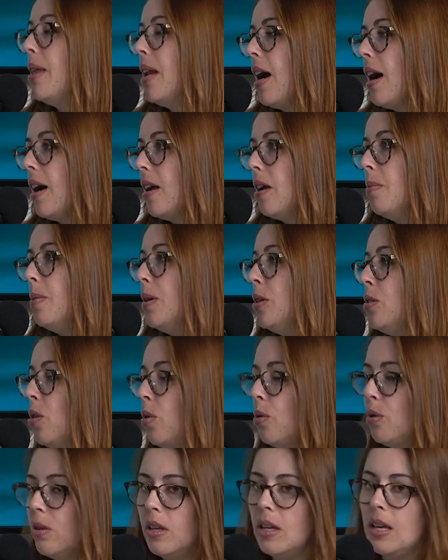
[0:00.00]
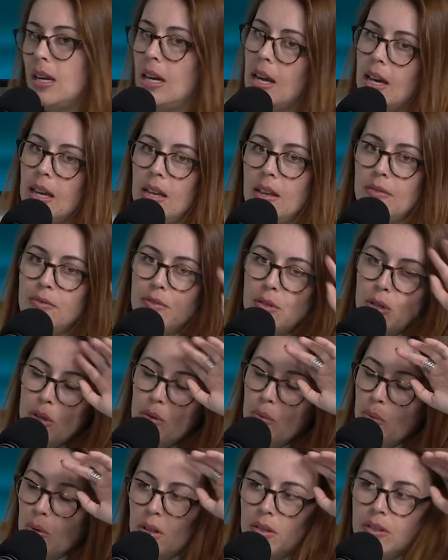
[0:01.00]
mean, I could be totally naive to
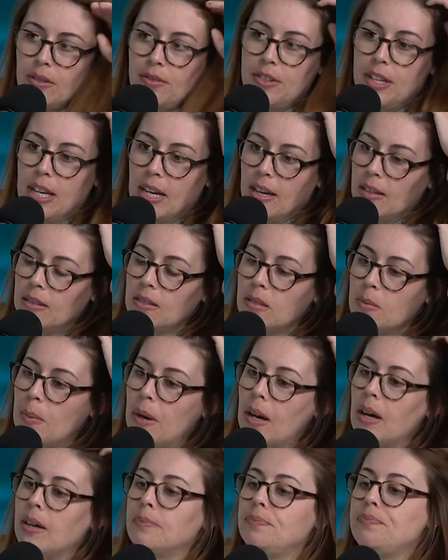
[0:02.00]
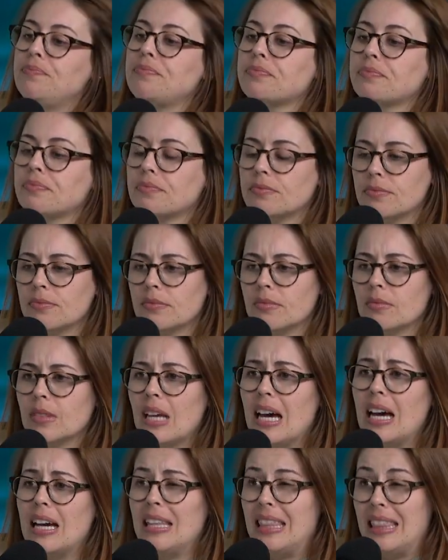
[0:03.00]
the world of dance, but
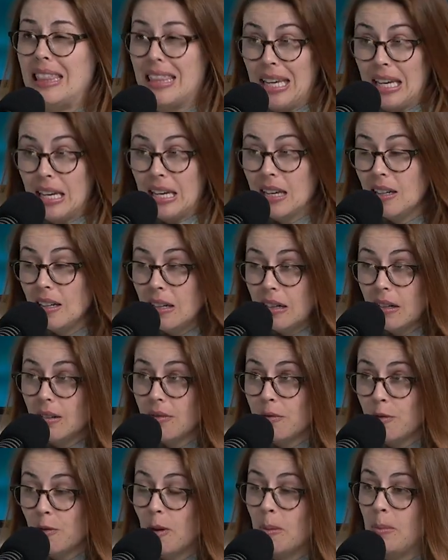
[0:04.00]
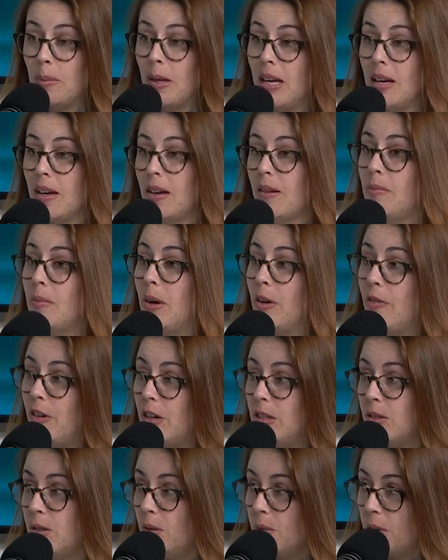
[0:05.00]
I think from like my
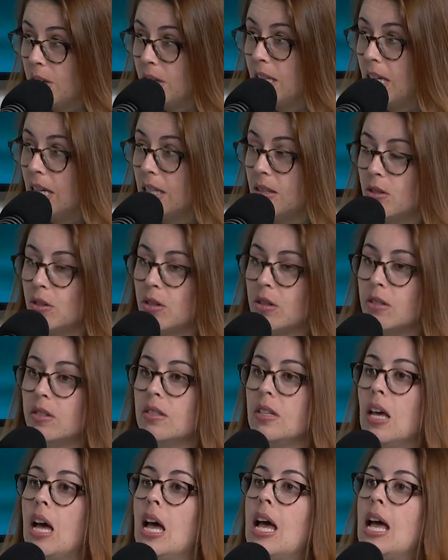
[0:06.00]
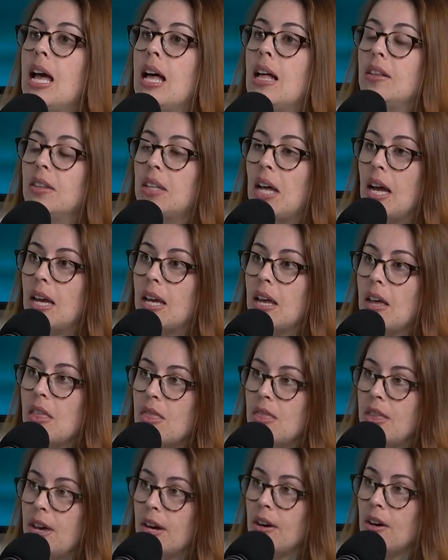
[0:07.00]
friends who were dancers, like
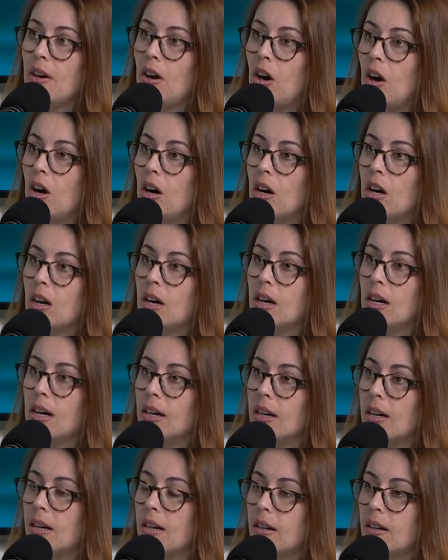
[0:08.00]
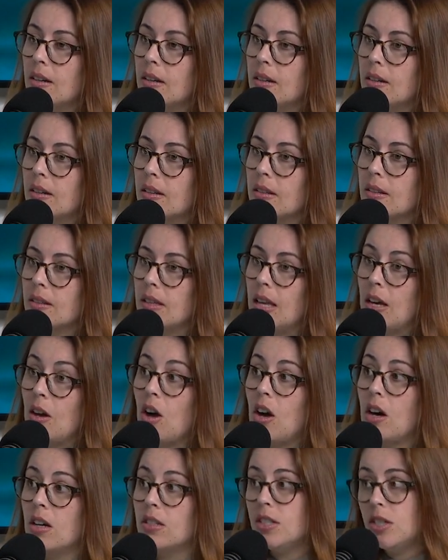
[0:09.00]
there are like
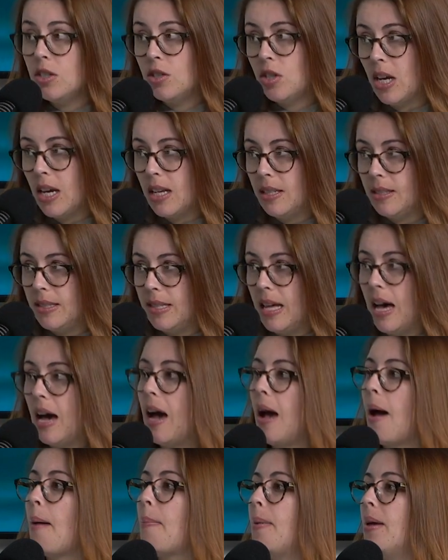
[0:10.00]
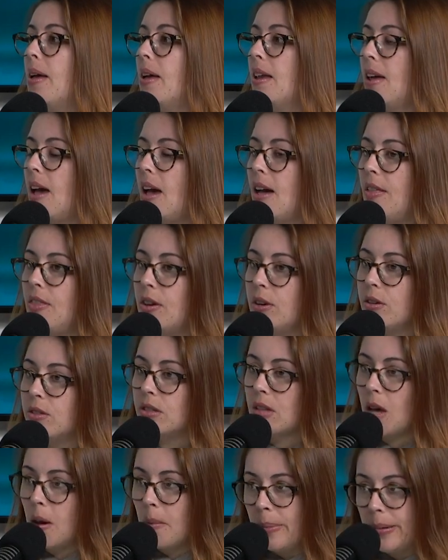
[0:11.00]
auditions that happen and
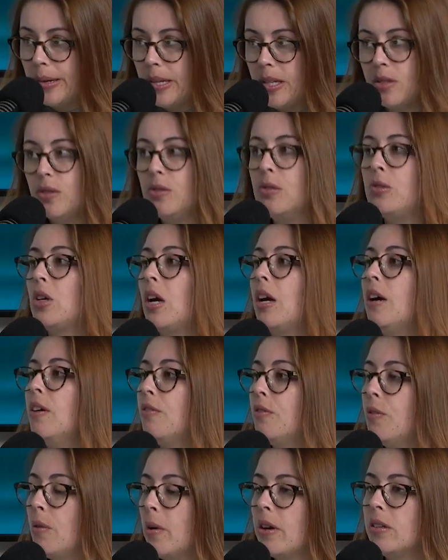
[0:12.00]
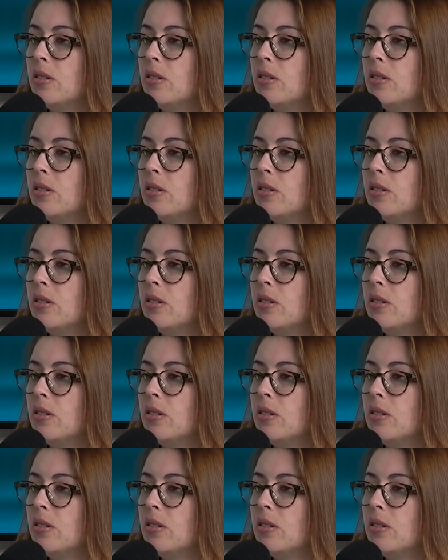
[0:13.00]
there's companies you try out for.